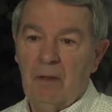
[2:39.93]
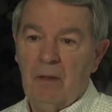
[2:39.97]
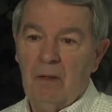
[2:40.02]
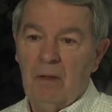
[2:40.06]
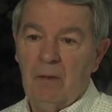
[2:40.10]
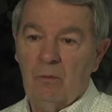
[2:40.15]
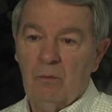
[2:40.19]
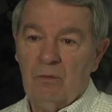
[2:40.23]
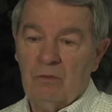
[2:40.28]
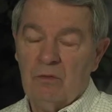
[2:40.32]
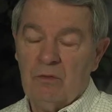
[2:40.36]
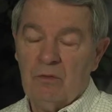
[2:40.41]
it
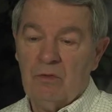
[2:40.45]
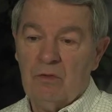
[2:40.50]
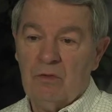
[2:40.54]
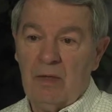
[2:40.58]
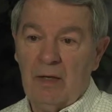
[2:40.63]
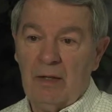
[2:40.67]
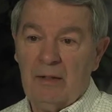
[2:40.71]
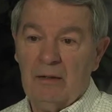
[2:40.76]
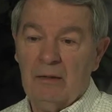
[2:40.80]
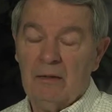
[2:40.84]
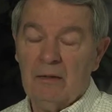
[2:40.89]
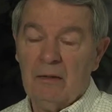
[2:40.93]
was the
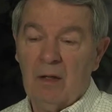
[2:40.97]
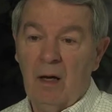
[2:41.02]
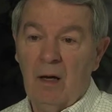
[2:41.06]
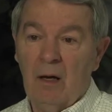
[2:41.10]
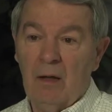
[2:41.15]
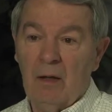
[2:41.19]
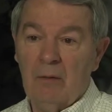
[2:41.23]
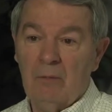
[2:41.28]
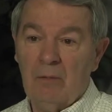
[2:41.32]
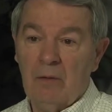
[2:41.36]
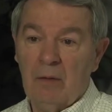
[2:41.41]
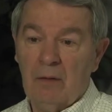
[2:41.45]
second
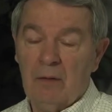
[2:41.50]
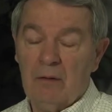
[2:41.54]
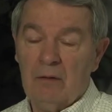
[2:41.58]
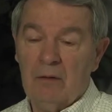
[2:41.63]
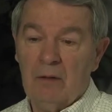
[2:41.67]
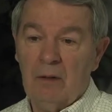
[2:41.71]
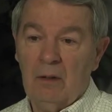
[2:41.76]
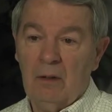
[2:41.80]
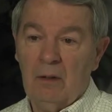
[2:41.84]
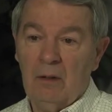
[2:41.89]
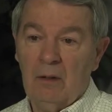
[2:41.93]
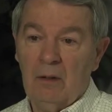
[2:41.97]
time that,
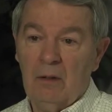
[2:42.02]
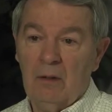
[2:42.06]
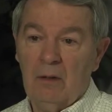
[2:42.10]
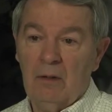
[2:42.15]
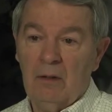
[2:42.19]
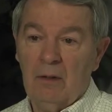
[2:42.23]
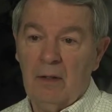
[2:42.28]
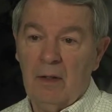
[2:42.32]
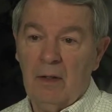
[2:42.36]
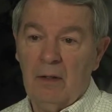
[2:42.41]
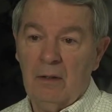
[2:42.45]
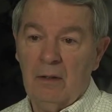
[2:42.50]

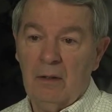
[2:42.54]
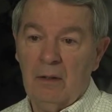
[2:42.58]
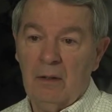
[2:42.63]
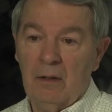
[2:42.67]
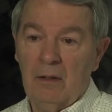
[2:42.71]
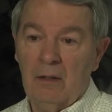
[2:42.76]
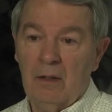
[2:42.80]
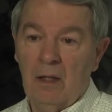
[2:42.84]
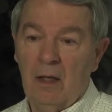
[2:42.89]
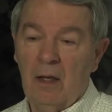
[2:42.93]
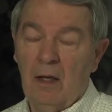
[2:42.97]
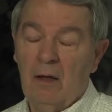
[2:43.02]
that I
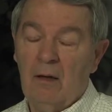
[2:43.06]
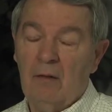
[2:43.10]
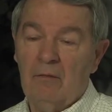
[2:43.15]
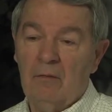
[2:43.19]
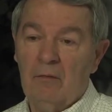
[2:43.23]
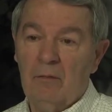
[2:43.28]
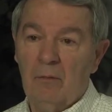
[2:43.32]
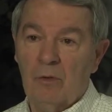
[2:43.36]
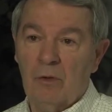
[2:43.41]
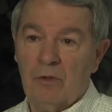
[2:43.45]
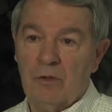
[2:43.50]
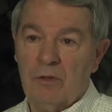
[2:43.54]
needed to have
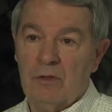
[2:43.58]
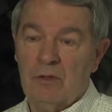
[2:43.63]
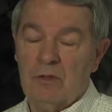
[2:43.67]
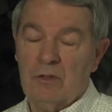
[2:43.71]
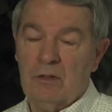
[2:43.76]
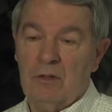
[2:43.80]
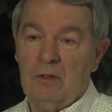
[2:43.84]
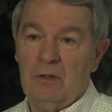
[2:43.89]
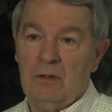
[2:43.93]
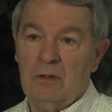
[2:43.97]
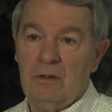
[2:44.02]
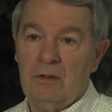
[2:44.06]

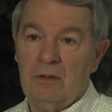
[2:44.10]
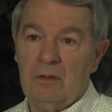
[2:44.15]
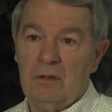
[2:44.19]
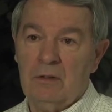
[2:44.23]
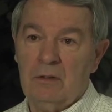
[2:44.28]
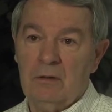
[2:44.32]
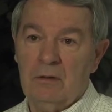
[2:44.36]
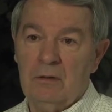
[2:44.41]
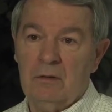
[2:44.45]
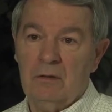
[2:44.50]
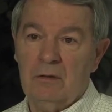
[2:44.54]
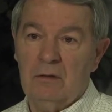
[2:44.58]
emergency
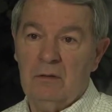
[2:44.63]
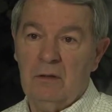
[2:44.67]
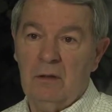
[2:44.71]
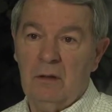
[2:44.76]
assistance,